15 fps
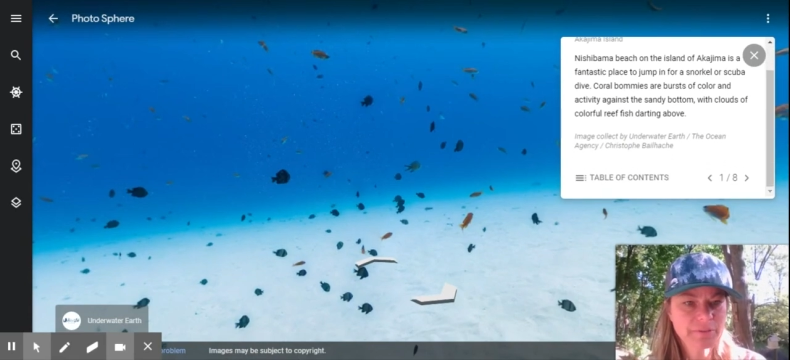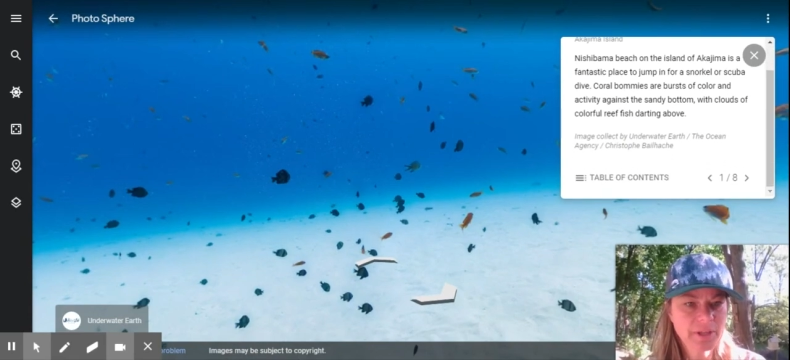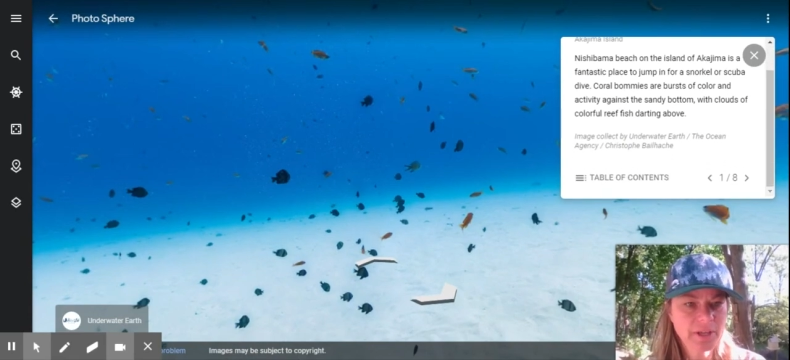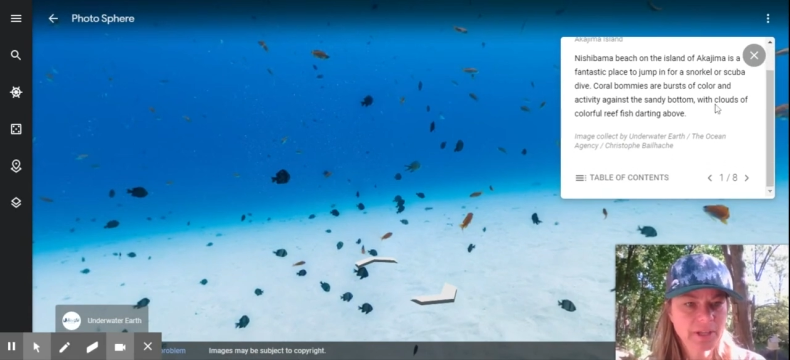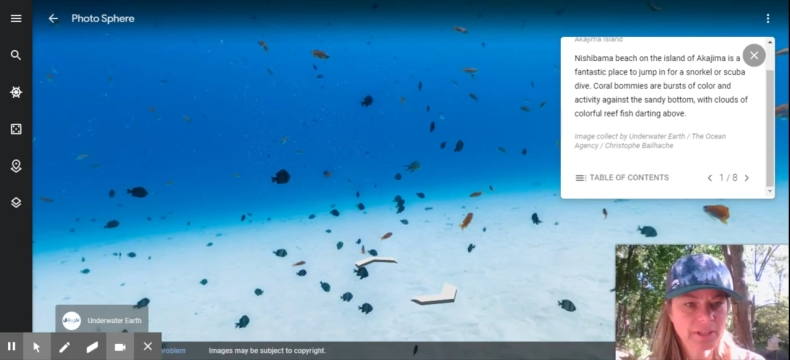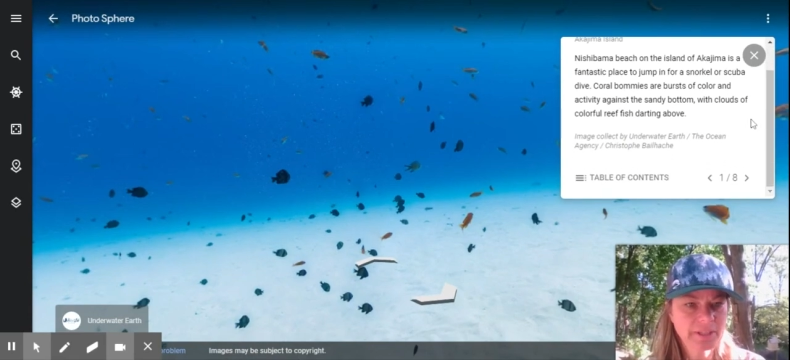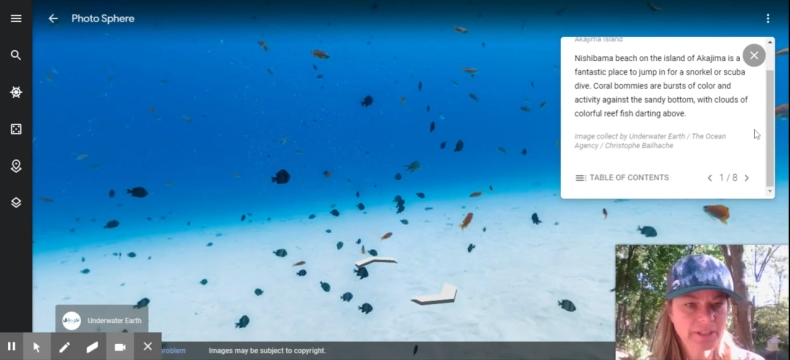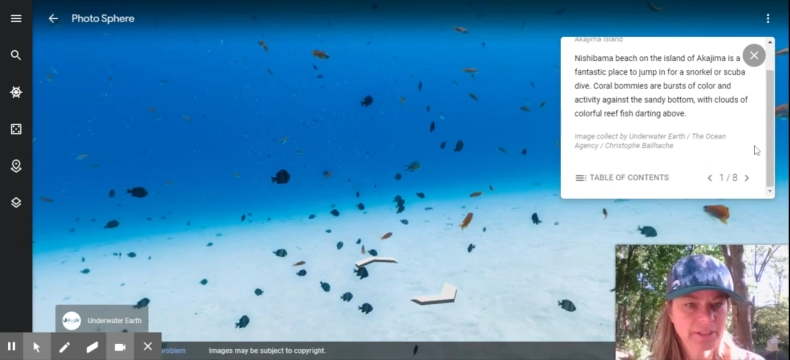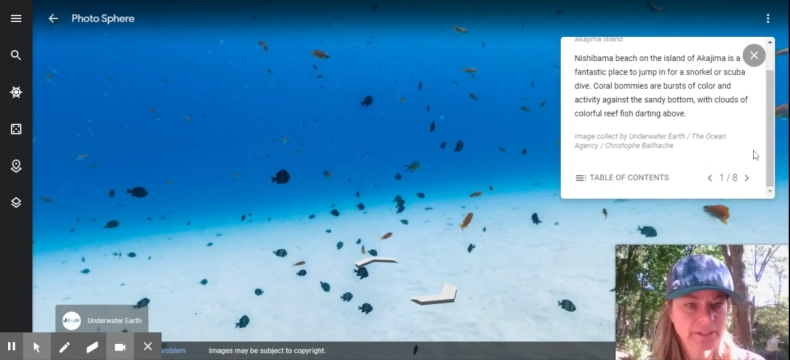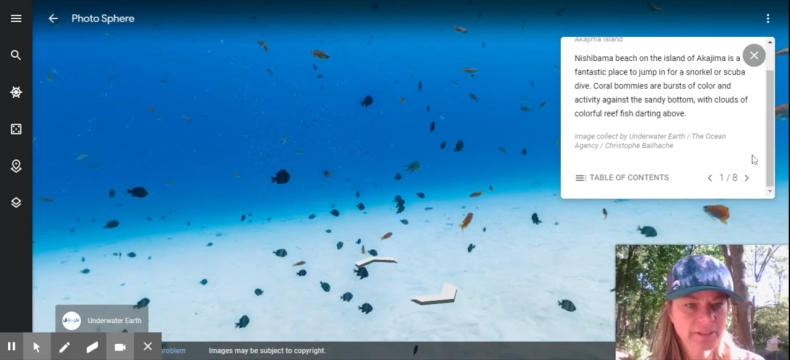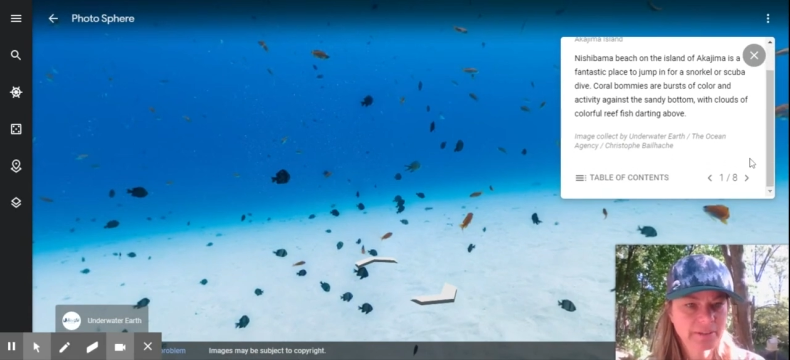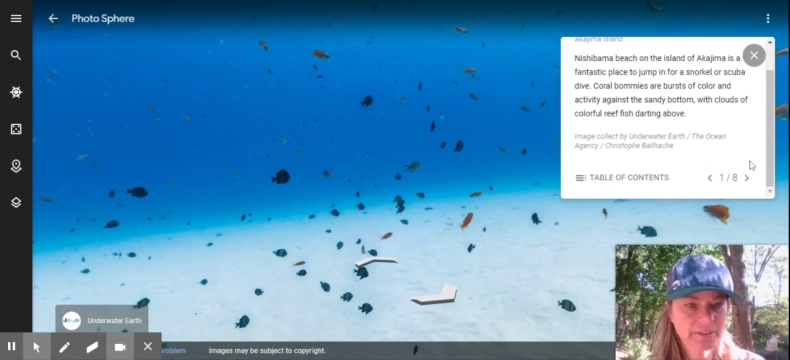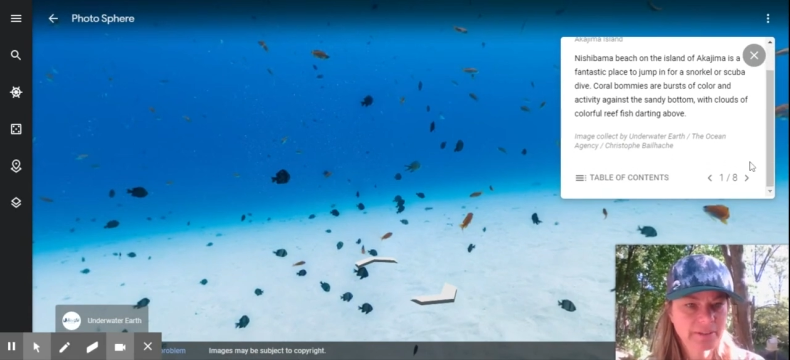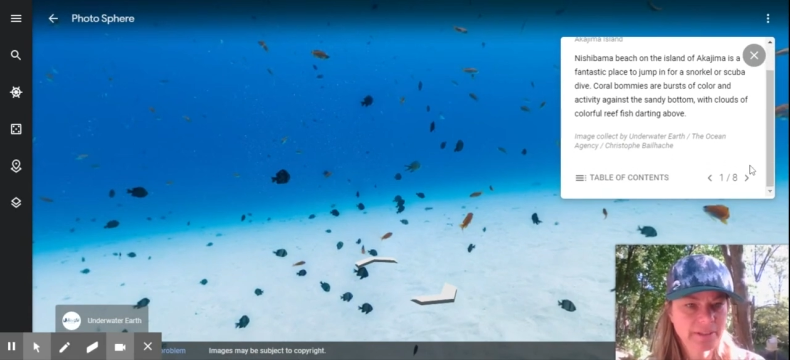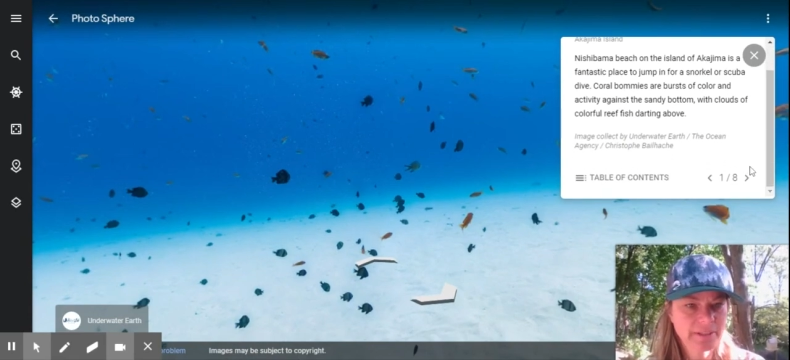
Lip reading: of color.